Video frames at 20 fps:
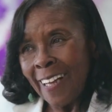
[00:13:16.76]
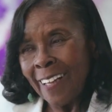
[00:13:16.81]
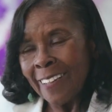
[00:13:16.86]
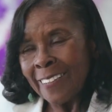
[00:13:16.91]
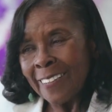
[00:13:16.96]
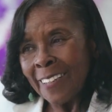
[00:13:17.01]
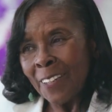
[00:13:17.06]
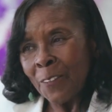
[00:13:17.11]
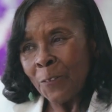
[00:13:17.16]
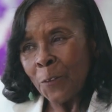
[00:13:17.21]

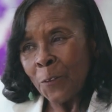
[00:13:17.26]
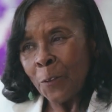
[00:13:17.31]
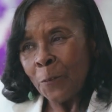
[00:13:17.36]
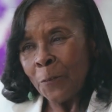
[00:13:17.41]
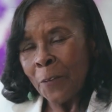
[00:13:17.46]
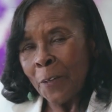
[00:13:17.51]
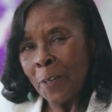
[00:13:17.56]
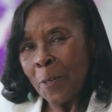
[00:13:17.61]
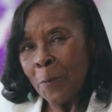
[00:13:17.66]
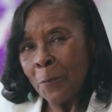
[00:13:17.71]
I'll give you a
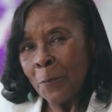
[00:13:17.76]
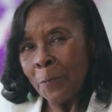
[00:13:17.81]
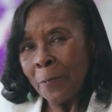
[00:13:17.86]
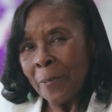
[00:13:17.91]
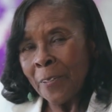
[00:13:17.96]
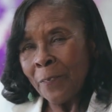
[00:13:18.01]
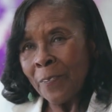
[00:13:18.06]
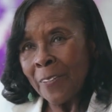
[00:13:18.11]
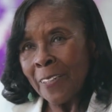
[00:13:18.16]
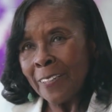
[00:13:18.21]
very
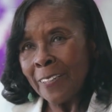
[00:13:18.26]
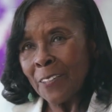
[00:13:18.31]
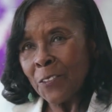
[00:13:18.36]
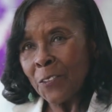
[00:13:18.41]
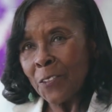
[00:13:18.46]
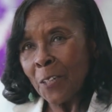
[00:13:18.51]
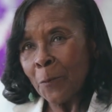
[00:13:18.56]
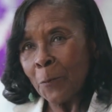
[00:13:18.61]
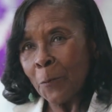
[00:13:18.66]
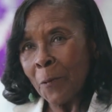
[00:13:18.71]
brief little
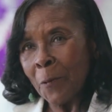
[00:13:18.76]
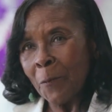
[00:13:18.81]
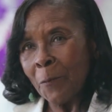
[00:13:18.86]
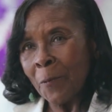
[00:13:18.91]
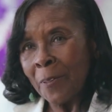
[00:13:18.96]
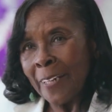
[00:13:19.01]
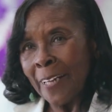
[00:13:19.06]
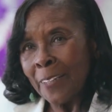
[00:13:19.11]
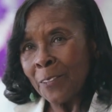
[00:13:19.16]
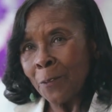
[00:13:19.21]
summary
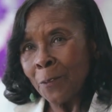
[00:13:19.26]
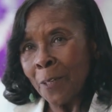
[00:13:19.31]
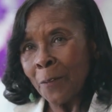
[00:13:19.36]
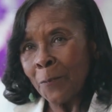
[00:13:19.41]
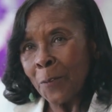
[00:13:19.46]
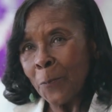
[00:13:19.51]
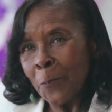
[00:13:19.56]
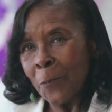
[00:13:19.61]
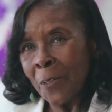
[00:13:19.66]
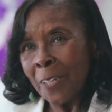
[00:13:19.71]
of what I do
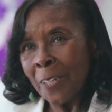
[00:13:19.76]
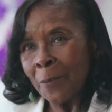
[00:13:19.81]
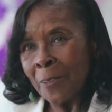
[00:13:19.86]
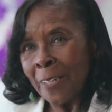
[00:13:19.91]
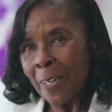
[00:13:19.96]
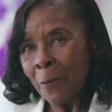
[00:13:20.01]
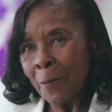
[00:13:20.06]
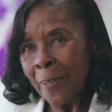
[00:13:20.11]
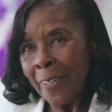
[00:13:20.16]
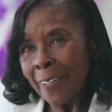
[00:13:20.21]
every morning
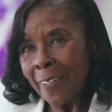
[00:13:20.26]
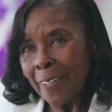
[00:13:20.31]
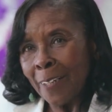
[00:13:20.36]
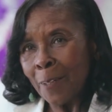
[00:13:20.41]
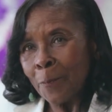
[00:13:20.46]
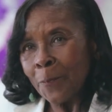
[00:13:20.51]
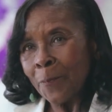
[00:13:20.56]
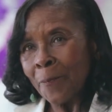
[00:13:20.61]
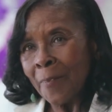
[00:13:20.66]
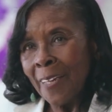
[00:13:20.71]
when I wake
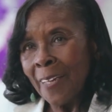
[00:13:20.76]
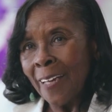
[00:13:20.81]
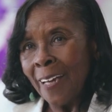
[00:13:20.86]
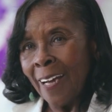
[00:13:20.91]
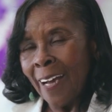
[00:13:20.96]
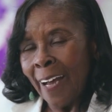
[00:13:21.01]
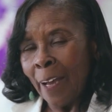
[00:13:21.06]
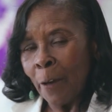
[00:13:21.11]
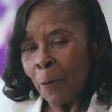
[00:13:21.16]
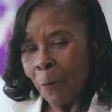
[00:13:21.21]
up.
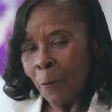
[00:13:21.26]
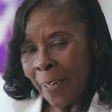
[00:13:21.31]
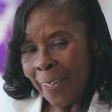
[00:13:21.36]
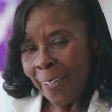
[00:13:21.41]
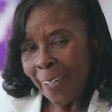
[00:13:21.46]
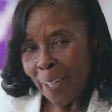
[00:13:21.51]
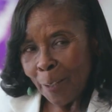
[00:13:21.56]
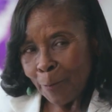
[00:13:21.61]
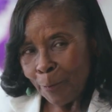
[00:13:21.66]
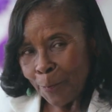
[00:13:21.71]
I
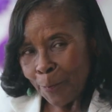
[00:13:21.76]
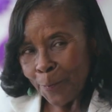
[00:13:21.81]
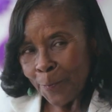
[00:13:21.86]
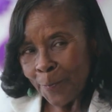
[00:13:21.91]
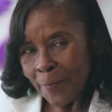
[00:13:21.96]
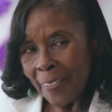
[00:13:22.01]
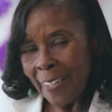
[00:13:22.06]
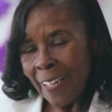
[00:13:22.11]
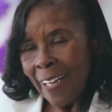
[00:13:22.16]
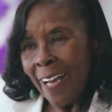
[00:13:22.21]
wake up
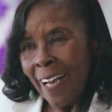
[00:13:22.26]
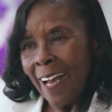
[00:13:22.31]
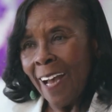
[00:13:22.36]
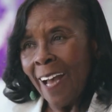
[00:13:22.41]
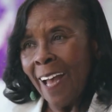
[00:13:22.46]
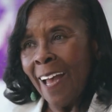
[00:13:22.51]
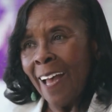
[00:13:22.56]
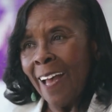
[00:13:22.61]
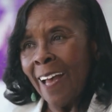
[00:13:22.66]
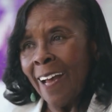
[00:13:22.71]

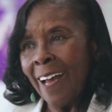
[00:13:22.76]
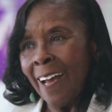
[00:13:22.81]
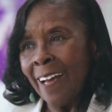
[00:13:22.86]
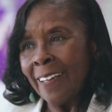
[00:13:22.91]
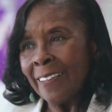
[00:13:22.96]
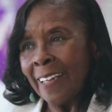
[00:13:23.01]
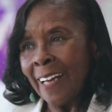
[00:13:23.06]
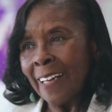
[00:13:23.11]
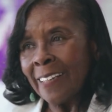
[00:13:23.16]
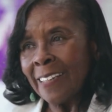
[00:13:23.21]

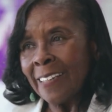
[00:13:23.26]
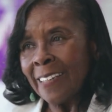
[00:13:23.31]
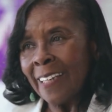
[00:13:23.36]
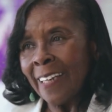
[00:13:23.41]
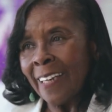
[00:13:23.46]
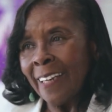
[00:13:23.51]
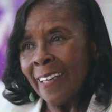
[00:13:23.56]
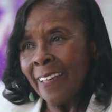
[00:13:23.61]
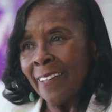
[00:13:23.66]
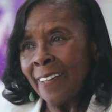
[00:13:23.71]
and I
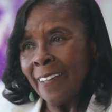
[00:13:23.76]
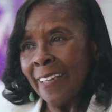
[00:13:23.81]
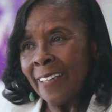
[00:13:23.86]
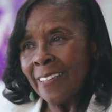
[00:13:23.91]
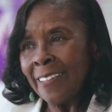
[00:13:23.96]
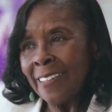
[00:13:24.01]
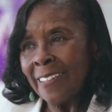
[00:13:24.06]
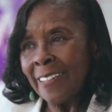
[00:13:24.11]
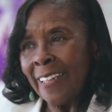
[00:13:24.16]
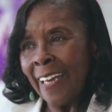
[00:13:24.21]
say,
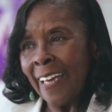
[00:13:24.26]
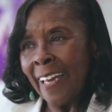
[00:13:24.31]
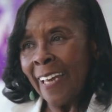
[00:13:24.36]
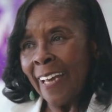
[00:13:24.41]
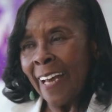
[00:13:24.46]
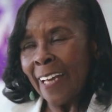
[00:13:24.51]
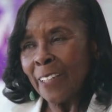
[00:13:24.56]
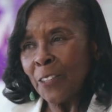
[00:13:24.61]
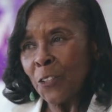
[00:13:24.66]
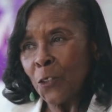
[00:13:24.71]
this
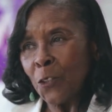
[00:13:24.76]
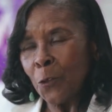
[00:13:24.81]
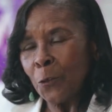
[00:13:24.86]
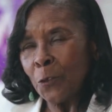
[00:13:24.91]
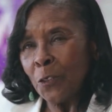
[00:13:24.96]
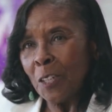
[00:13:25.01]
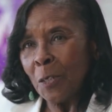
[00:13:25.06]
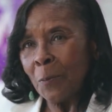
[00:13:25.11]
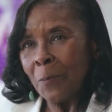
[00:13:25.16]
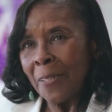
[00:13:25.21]
day I
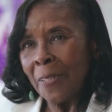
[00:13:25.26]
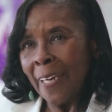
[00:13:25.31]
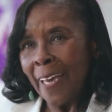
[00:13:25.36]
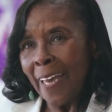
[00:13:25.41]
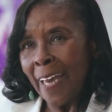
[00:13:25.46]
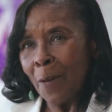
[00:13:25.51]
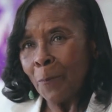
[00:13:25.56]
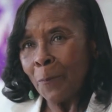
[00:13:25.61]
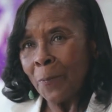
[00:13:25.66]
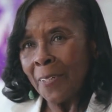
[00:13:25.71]
choose to be
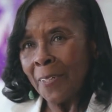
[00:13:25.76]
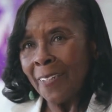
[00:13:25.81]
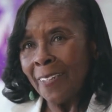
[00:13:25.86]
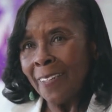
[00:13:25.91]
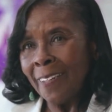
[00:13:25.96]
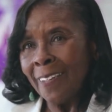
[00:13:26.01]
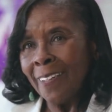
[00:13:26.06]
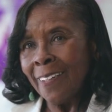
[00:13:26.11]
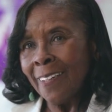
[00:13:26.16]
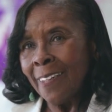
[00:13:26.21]
happy,